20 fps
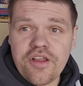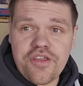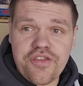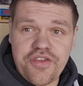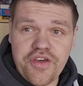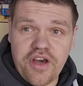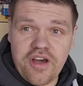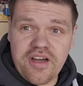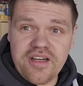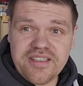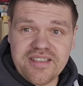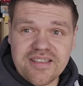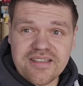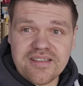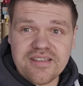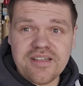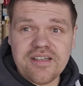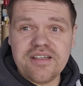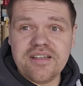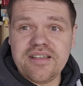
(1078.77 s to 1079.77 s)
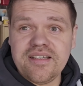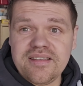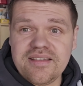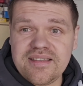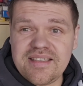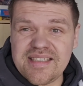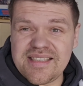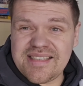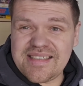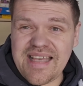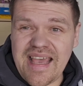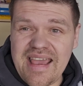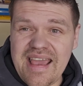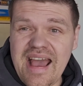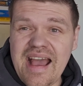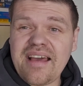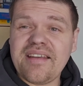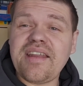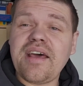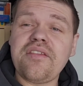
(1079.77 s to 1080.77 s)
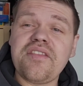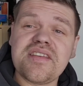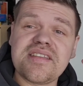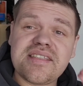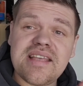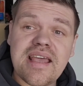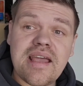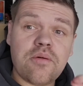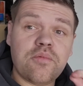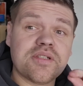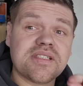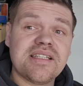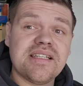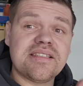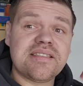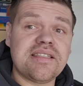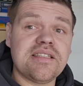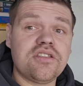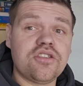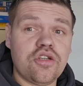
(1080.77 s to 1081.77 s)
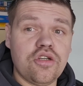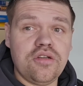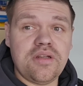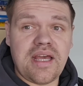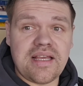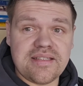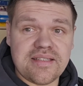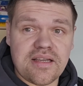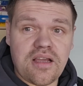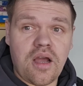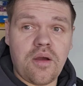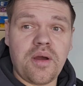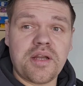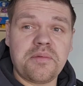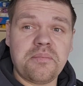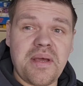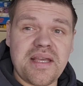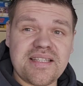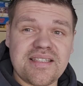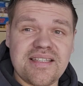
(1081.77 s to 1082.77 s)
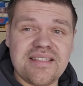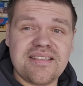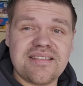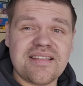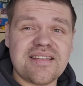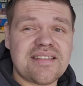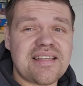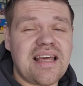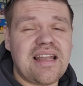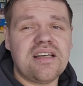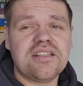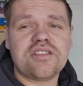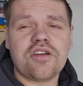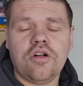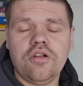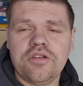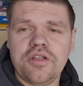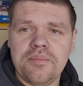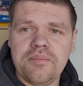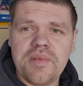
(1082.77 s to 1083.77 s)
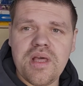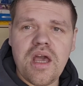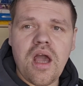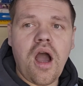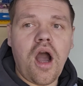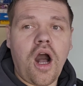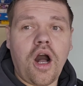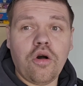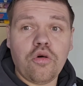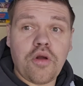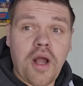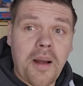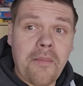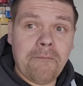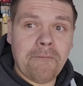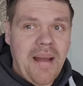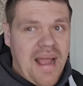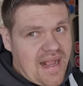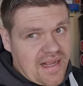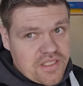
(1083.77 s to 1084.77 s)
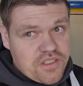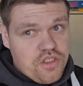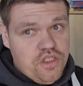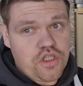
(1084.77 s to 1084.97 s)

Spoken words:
Third, the Seat. Now the Seat was listed 2 days ago. I'd messaged the seller and told him I'll come back